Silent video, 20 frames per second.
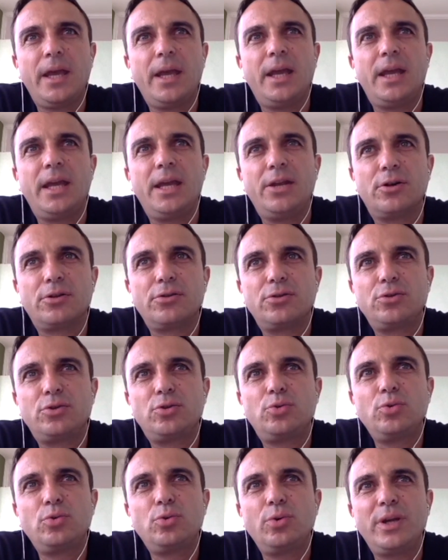in order
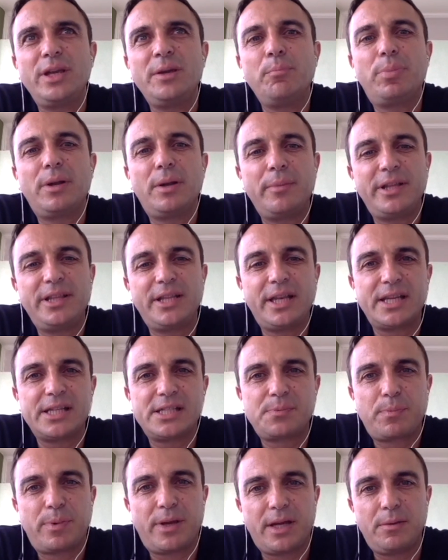to implement in
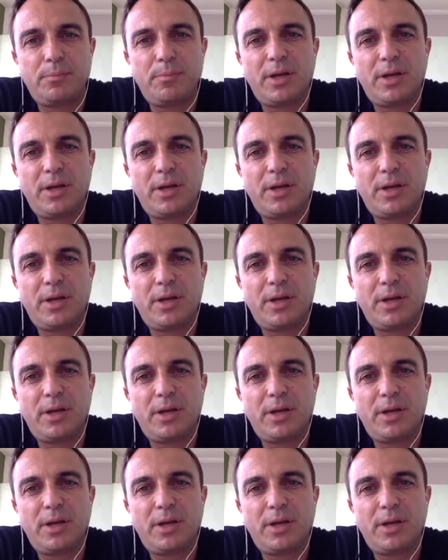Spain,